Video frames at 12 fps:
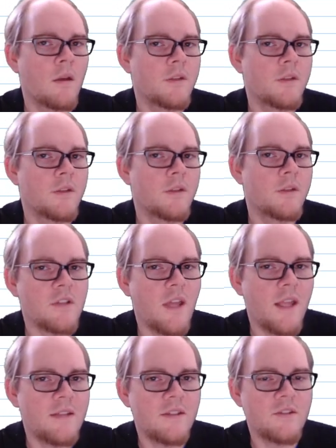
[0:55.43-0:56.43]
So at first
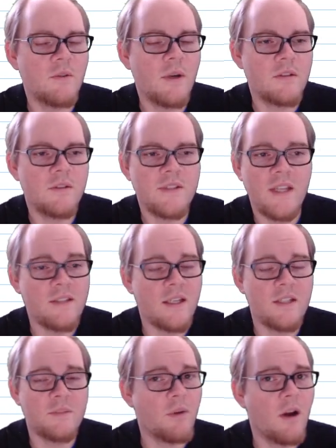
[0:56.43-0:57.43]
glance, this question sounds like
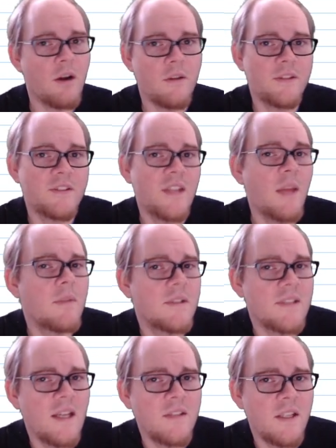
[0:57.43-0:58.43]
this statement
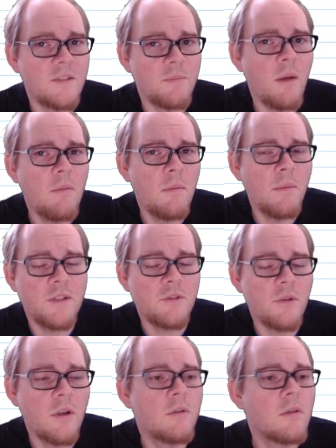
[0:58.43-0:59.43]
sounds like it's probably
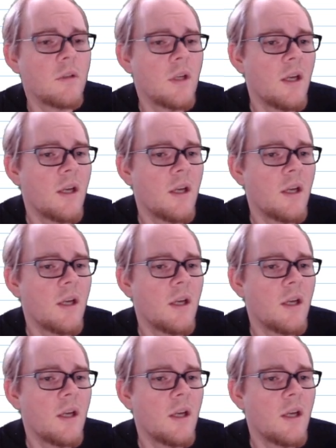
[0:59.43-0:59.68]
true.